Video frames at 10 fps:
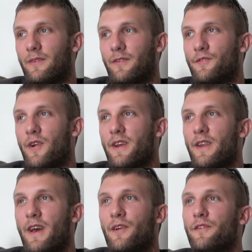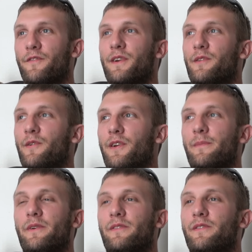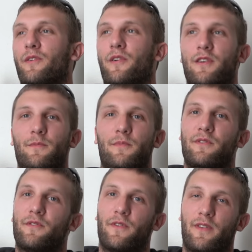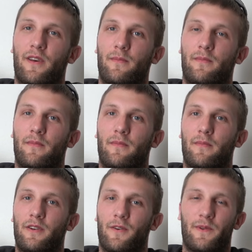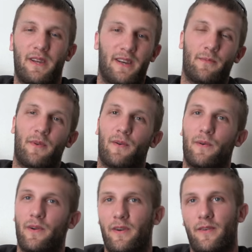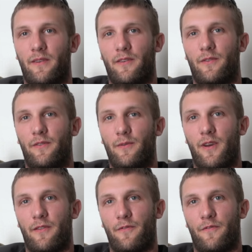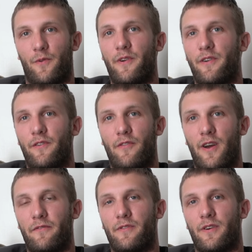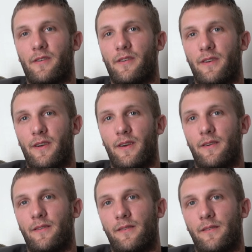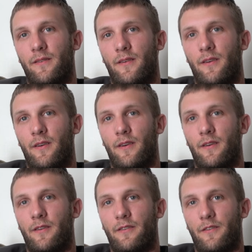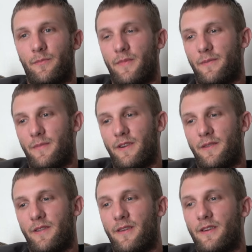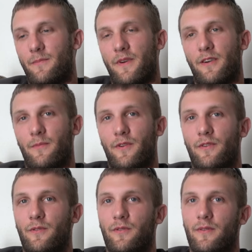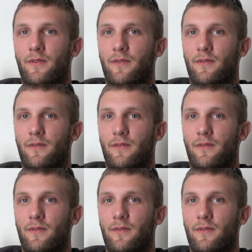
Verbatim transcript: To try and elevate their image, it's all image for them. It don't get them nowhere. It don't do nothing for you to drive a truck like that. They make they think it make them look cool.